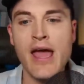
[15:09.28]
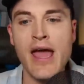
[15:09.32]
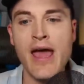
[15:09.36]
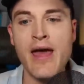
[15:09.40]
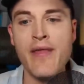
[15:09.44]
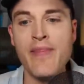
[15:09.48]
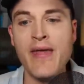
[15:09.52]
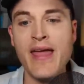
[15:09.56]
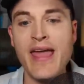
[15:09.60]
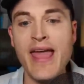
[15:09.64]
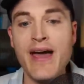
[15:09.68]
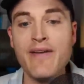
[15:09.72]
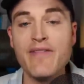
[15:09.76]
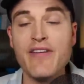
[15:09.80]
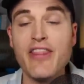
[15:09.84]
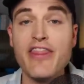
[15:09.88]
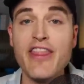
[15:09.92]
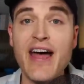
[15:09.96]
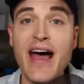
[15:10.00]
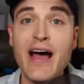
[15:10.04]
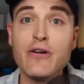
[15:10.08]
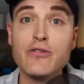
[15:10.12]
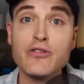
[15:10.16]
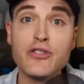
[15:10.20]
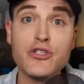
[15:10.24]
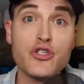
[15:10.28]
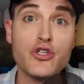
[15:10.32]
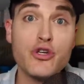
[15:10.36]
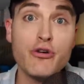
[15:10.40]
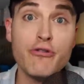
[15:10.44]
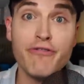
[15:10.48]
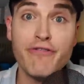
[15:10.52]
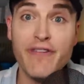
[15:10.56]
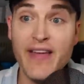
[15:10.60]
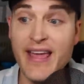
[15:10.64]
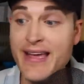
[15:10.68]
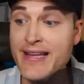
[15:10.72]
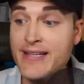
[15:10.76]
and they have a thousand
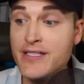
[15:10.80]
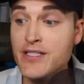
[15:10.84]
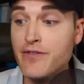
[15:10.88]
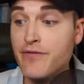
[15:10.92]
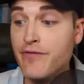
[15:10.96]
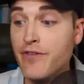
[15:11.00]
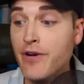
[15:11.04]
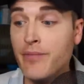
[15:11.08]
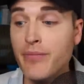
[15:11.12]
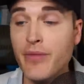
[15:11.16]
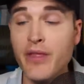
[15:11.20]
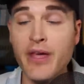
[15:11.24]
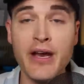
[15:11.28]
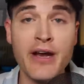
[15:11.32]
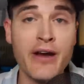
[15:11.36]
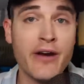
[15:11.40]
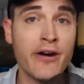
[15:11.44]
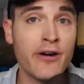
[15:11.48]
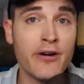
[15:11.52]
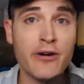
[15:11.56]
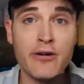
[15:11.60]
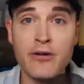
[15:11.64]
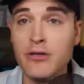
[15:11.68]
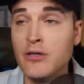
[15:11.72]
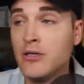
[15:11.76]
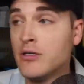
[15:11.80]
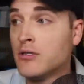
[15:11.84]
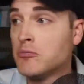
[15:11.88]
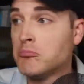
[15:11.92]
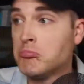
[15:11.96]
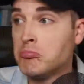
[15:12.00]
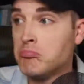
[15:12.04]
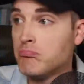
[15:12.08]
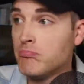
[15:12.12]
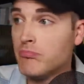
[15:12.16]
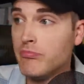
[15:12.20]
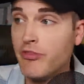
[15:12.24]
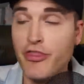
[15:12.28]
true fans from their
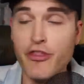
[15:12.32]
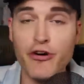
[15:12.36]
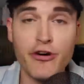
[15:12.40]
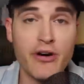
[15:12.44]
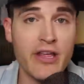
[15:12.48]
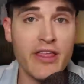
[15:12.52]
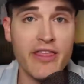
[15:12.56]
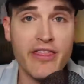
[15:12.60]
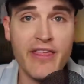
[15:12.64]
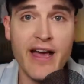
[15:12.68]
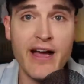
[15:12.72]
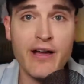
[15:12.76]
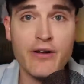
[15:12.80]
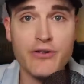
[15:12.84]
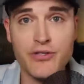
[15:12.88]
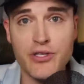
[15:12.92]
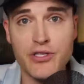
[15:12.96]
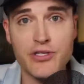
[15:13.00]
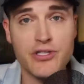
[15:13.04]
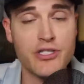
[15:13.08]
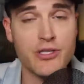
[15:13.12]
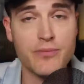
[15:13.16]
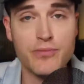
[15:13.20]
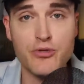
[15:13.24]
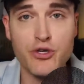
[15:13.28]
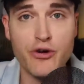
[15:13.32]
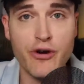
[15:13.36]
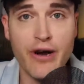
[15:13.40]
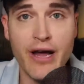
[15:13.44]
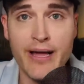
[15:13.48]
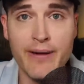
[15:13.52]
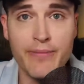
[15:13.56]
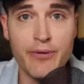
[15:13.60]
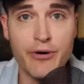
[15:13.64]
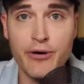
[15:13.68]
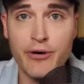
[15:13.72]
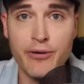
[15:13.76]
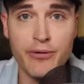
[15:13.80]
30,000
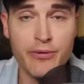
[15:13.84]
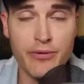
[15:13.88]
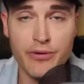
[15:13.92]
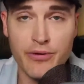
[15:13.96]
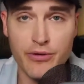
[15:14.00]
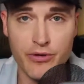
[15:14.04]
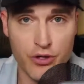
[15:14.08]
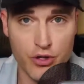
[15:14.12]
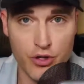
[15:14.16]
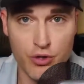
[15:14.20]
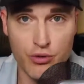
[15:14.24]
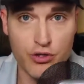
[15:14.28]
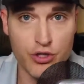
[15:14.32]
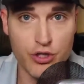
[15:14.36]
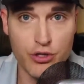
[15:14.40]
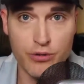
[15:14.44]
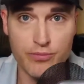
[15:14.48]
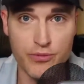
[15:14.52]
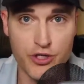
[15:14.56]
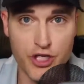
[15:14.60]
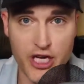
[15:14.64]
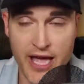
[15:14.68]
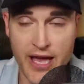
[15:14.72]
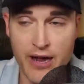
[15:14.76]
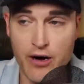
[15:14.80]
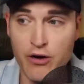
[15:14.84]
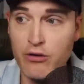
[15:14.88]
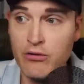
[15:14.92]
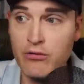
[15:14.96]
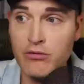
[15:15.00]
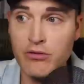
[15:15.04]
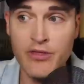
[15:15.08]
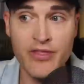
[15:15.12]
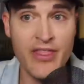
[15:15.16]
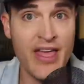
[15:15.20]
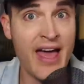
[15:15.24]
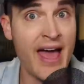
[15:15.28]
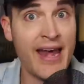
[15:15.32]
subscriber YouTube
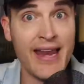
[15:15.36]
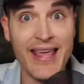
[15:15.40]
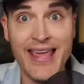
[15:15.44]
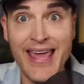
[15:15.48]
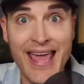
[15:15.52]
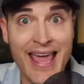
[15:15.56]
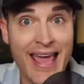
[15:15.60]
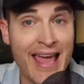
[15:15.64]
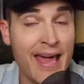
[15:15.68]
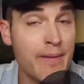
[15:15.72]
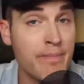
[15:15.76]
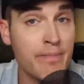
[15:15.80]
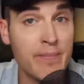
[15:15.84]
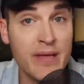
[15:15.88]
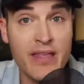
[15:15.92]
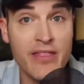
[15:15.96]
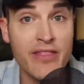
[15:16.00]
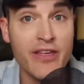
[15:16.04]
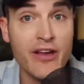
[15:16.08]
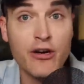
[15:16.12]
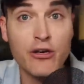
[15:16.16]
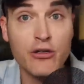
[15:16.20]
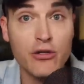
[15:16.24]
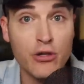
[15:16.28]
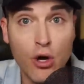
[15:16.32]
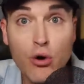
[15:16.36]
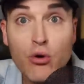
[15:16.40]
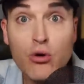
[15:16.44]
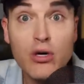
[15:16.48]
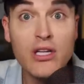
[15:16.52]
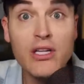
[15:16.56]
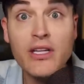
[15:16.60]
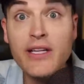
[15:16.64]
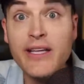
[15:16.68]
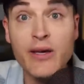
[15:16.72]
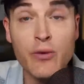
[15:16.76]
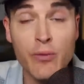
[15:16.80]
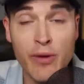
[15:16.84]
channel that can't be there
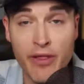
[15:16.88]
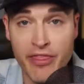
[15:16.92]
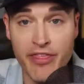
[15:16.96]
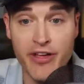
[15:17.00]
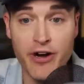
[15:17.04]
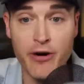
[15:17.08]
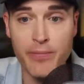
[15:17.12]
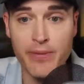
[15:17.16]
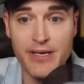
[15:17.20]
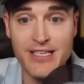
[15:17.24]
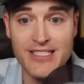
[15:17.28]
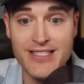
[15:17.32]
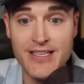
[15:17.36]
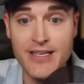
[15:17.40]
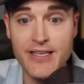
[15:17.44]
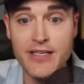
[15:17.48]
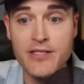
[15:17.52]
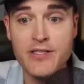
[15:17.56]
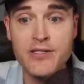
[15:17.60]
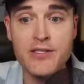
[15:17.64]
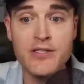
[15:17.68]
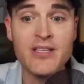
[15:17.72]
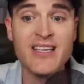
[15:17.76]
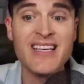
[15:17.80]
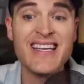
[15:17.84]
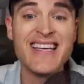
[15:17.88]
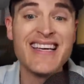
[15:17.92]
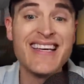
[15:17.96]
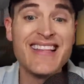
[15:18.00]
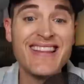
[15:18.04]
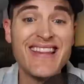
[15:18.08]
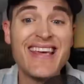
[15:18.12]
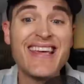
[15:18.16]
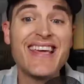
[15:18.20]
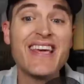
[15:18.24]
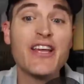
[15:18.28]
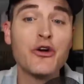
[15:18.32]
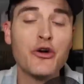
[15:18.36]
locally with their business,
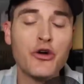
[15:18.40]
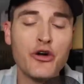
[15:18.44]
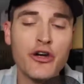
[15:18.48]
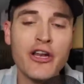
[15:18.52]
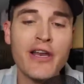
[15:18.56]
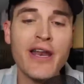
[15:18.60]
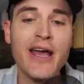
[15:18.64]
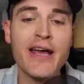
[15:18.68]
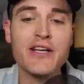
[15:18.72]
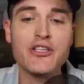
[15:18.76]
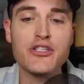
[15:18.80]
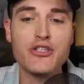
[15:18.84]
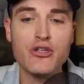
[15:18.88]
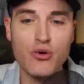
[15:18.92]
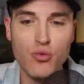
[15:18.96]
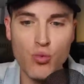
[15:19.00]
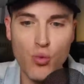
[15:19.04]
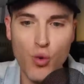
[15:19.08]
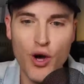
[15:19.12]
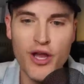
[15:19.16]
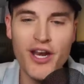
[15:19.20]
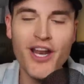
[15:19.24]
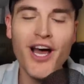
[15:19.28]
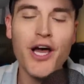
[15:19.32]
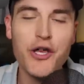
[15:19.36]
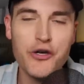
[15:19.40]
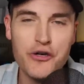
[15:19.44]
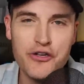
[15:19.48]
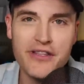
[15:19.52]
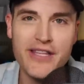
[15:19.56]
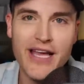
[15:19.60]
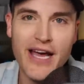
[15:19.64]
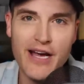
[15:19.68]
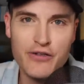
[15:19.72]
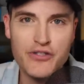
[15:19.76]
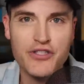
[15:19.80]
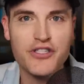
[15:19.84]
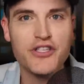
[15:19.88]
they could earn an extra
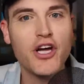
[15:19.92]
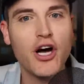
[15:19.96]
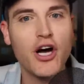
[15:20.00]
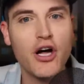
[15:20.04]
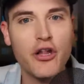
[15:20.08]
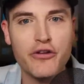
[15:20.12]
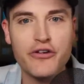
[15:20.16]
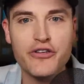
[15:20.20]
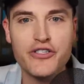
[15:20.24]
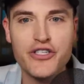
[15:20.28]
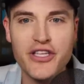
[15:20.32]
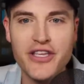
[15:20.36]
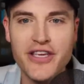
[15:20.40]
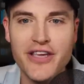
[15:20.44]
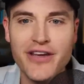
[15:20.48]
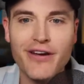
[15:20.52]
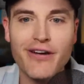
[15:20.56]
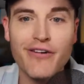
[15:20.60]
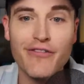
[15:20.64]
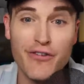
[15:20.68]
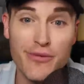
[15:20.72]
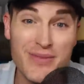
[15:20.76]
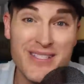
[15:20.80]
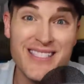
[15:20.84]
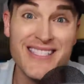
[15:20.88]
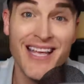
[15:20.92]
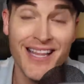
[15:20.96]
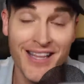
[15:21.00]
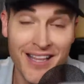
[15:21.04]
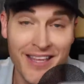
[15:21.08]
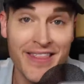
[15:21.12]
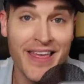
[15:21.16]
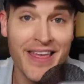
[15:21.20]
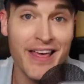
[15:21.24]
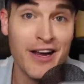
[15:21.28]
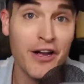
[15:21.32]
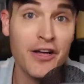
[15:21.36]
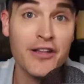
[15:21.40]
$100,000 a year from
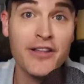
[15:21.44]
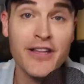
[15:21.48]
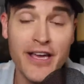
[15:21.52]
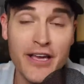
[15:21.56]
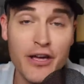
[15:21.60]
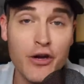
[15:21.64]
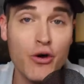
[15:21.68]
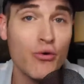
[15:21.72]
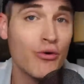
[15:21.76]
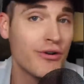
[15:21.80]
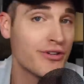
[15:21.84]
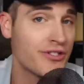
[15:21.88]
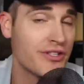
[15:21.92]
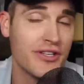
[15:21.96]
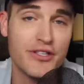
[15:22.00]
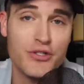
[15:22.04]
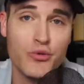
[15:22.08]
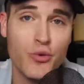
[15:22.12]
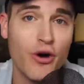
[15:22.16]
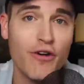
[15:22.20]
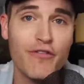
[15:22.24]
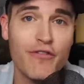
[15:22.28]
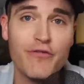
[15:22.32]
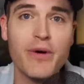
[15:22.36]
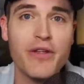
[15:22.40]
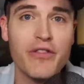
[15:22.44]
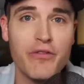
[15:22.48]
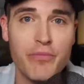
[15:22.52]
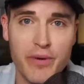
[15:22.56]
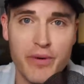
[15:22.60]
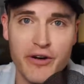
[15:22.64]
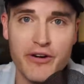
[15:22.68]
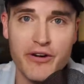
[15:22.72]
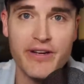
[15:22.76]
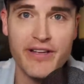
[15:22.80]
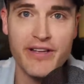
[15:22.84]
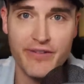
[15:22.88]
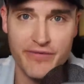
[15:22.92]
selling that online course in a 12 month
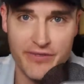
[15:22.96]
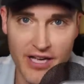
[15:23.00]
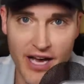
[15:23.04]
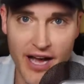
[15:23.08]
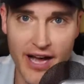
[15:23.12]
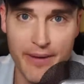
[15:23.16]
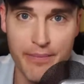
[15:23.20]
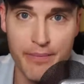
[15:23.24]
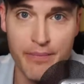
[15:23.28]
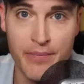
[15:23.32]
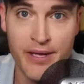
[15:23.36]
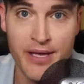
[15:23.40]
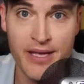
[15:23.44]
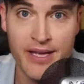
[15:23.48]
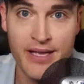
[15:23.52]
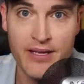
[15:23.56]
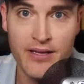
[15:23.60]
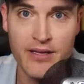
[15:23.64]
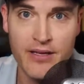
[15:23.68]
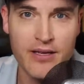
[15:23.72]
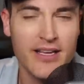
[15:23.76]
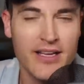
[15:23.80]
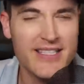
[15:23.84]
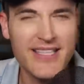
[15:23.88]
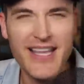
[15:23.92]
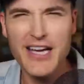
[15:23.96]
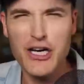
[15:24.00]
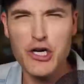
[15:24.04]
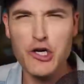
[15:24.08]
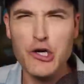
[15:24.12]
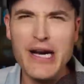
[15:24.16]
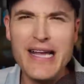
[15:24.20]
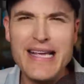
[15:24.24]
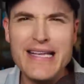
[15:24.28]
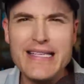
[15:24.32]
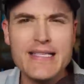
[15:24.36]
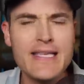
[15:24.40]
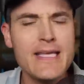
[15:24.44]
period of time. Isn't that
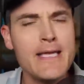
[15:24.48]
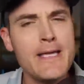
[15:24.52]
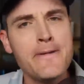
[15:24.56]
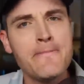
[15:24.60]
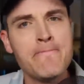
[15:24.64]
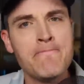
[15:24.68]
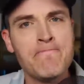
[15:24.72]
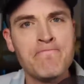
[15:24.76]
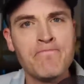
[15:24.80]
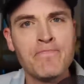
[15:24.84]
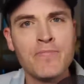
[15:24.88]
crazy?